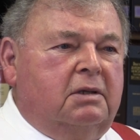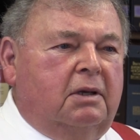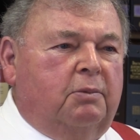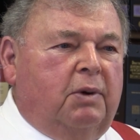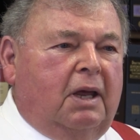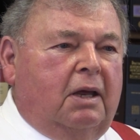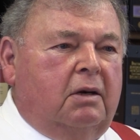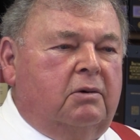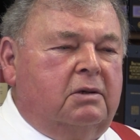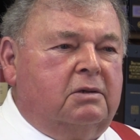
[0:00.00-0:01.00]
And the bay
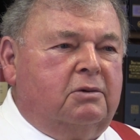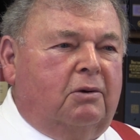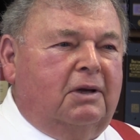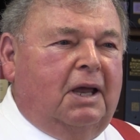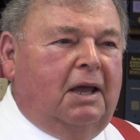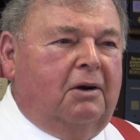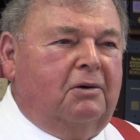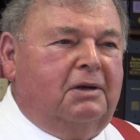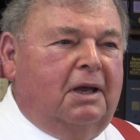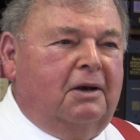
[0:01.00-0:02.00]
entrance is only 8 or
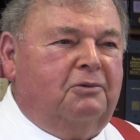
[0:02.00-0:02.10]
10,